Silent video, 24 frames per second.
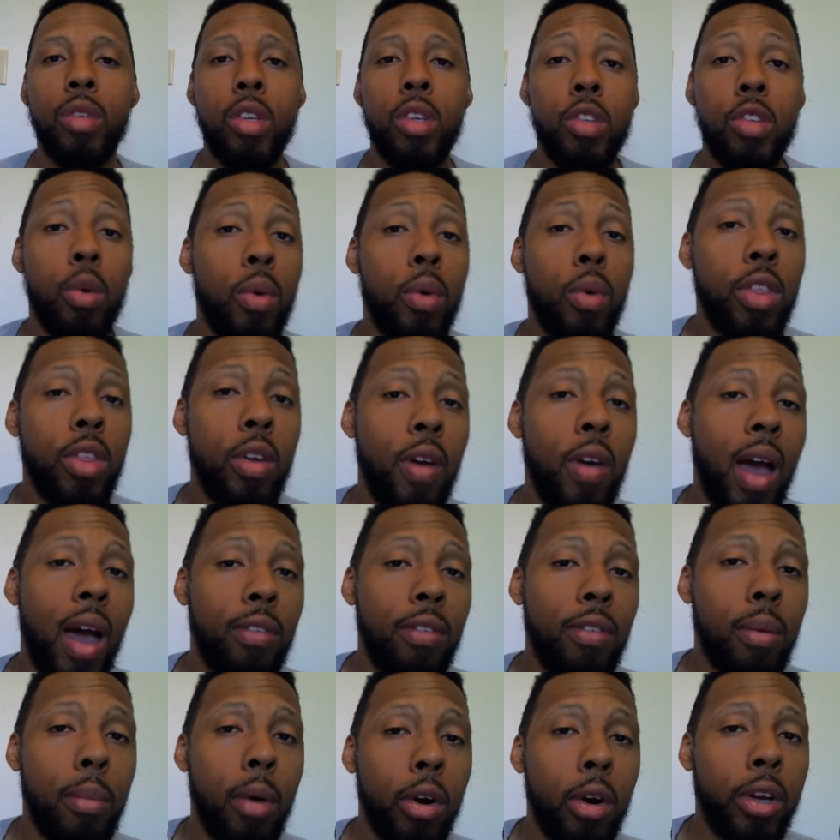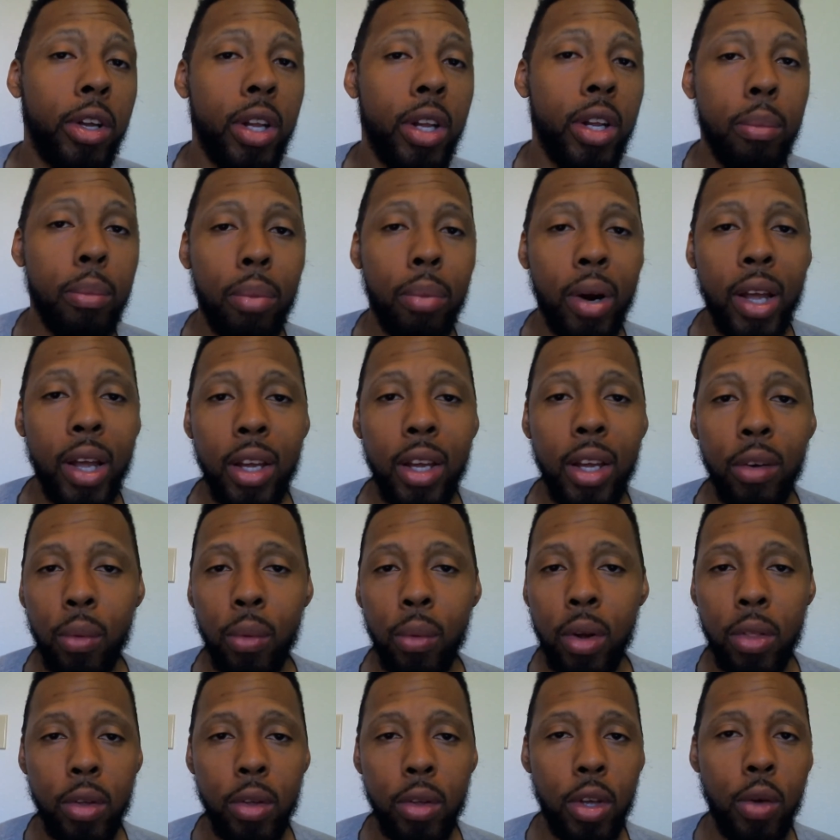So whether you have a marketing brand,
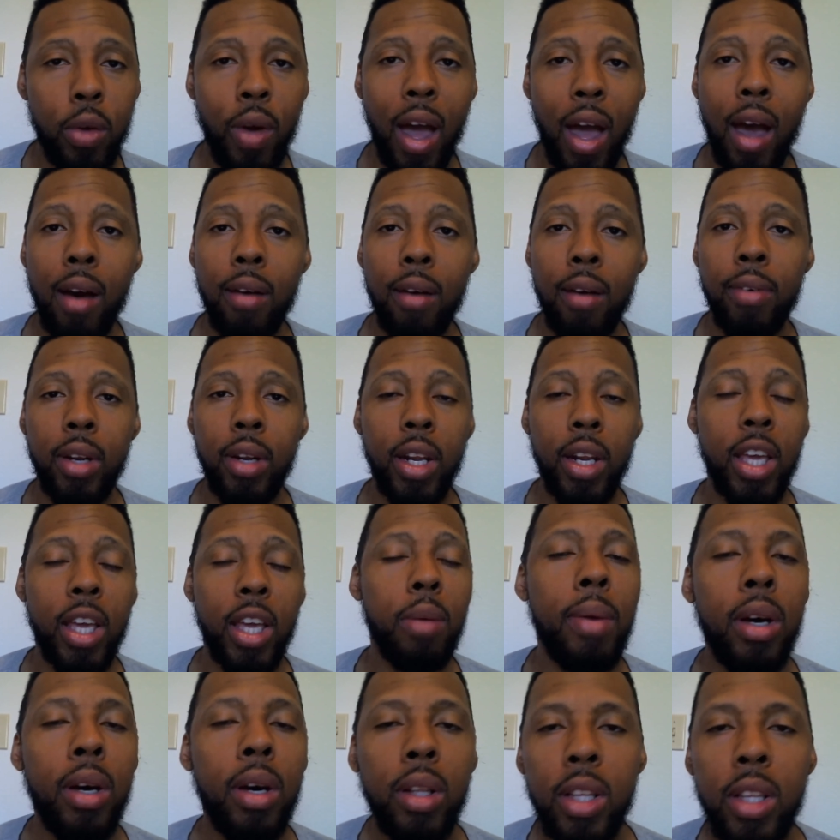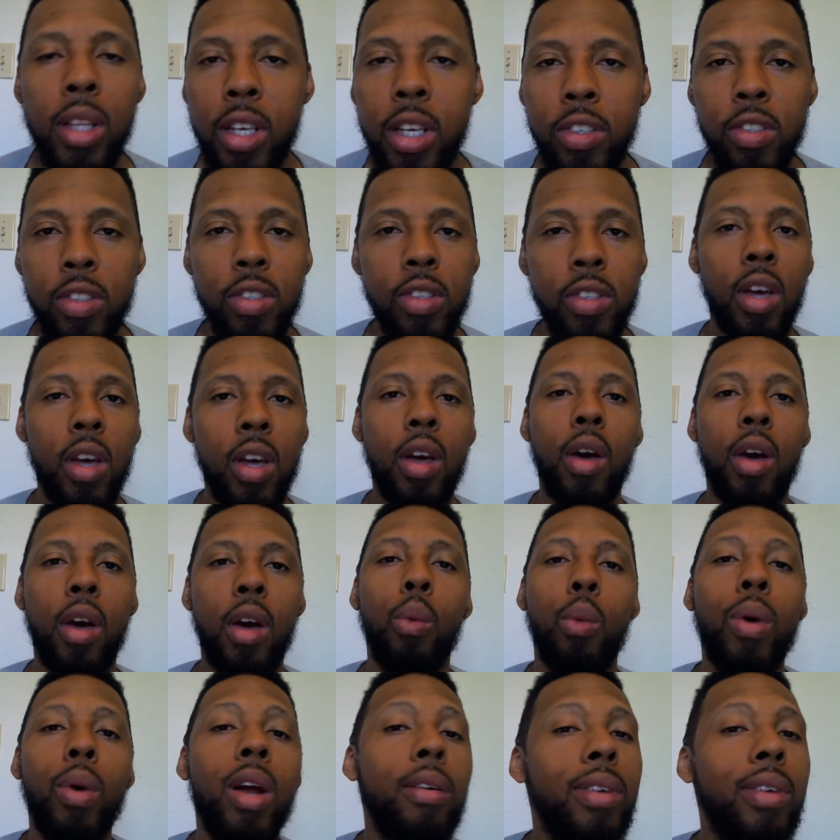whether you have an email list,
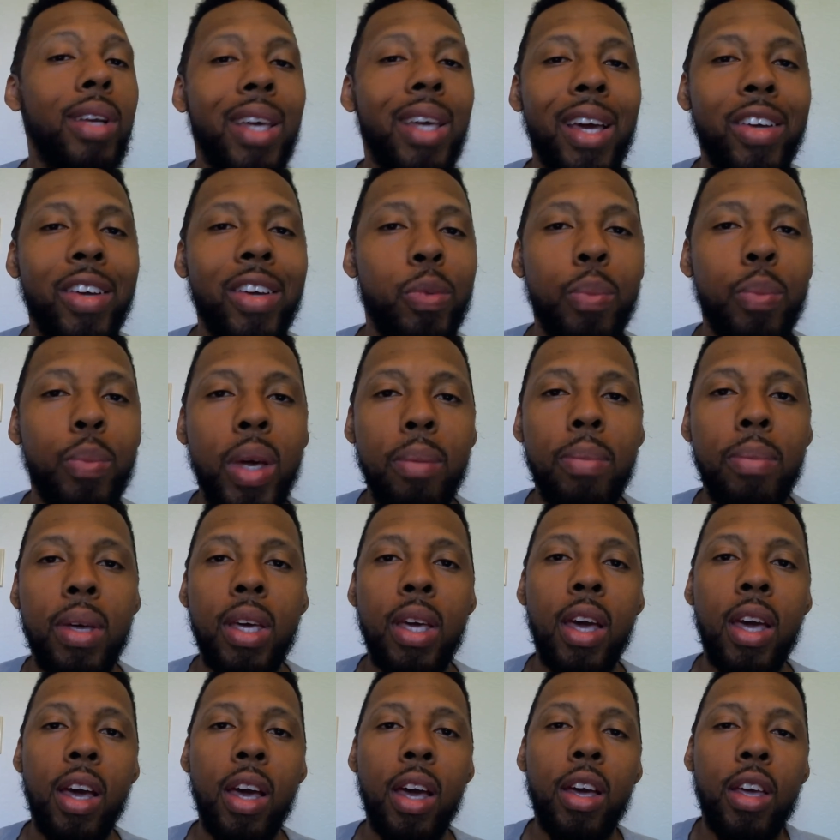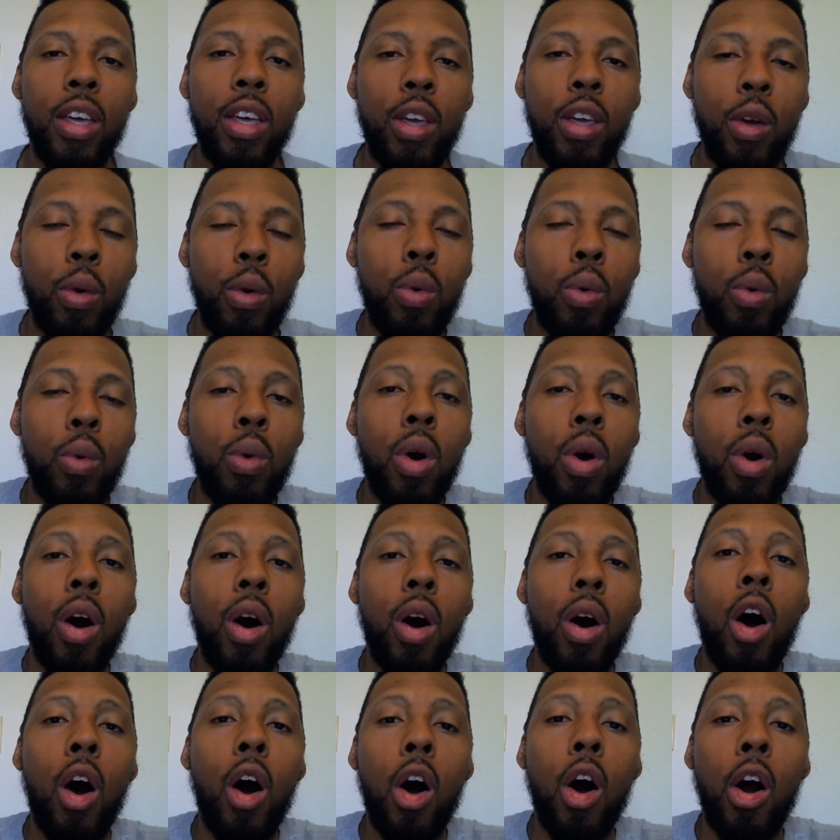whatever the case may be, you
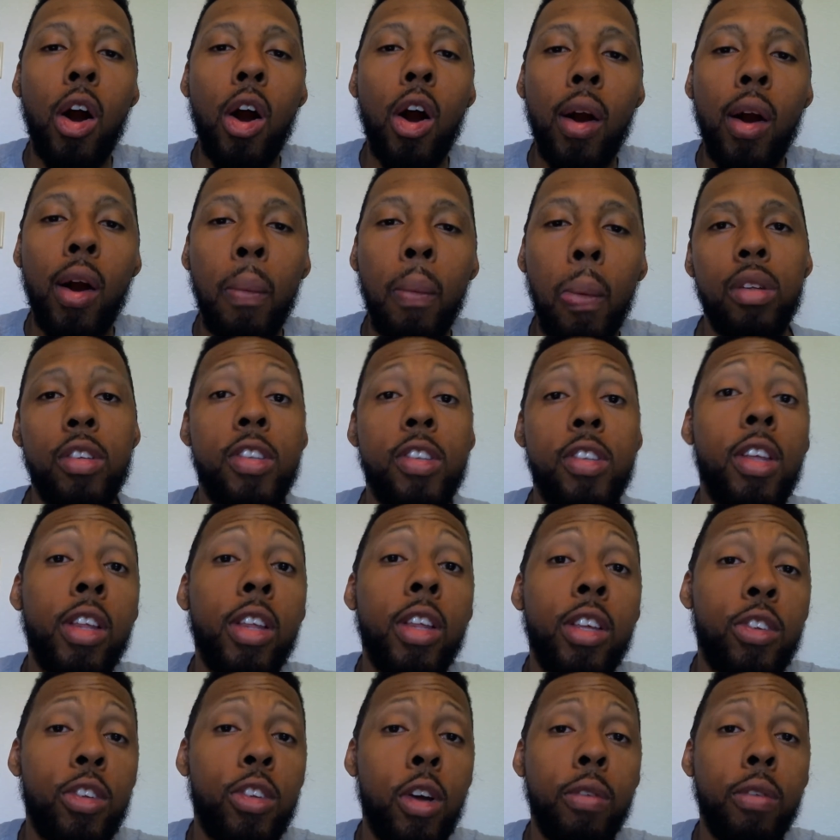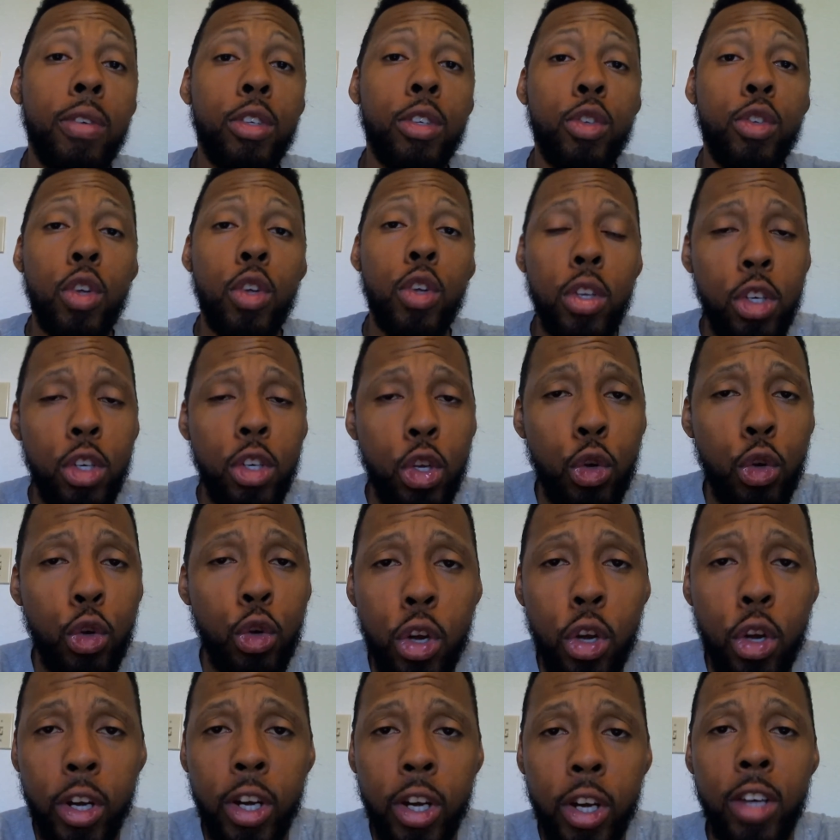are selling a service to
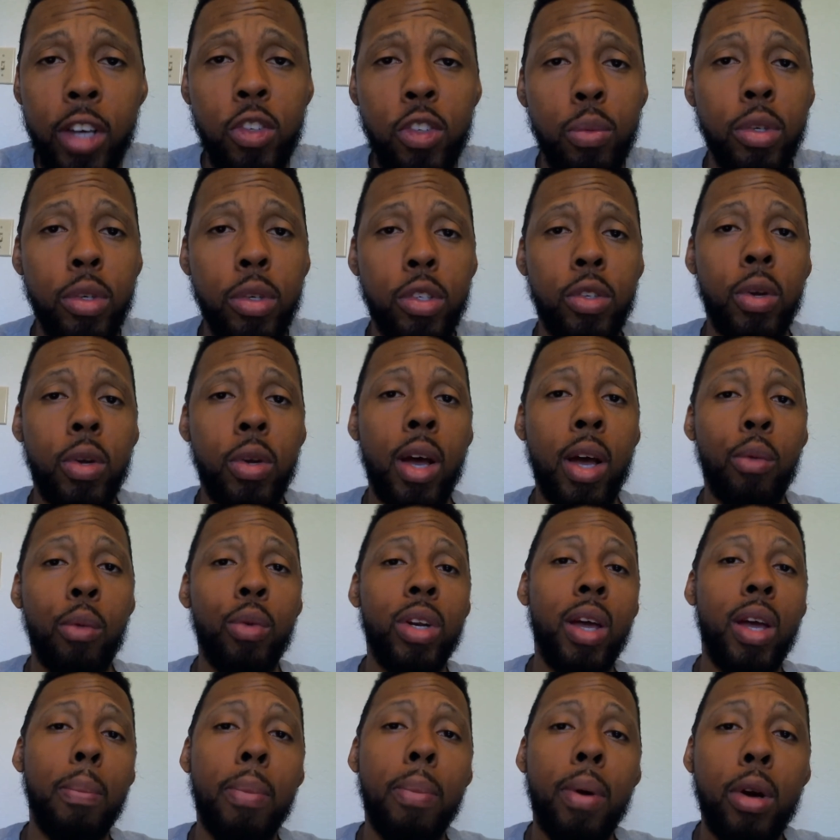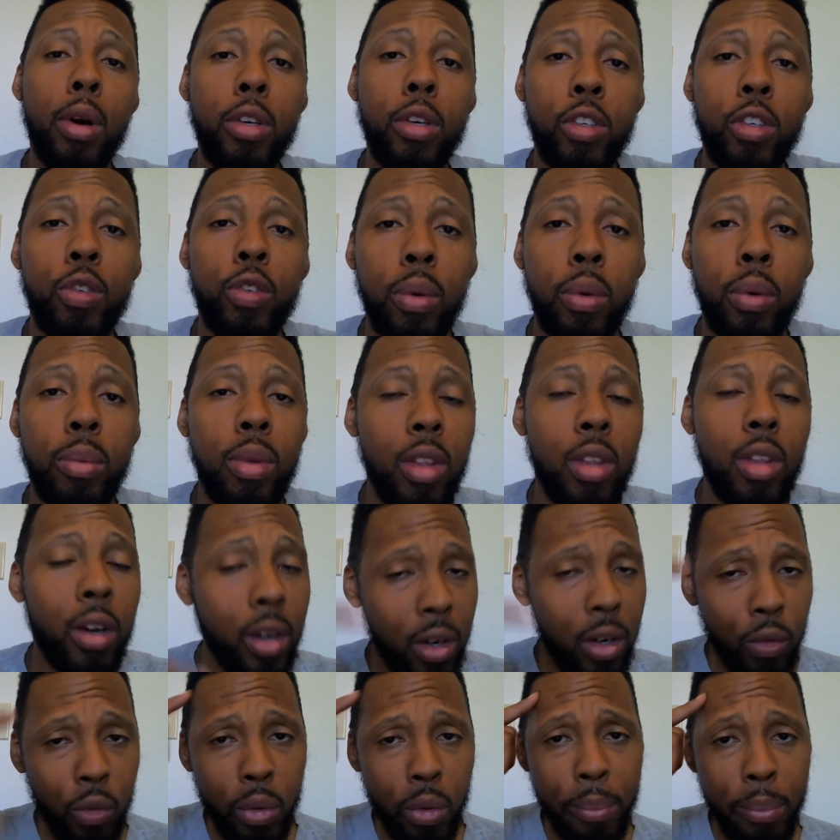your customers so that when they purchase from you, they're
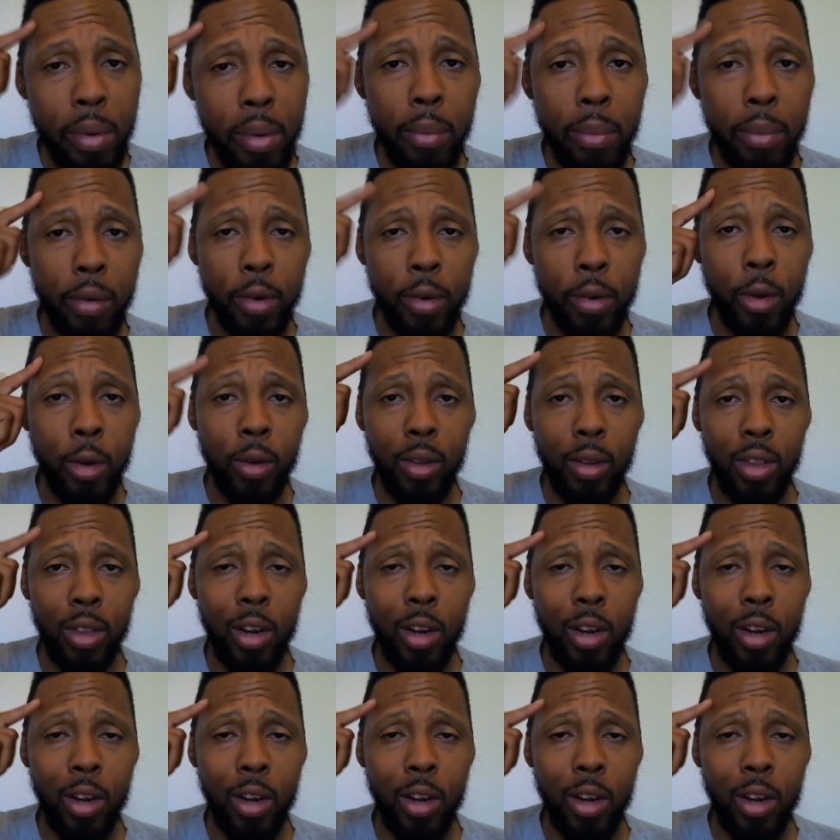going to remember you.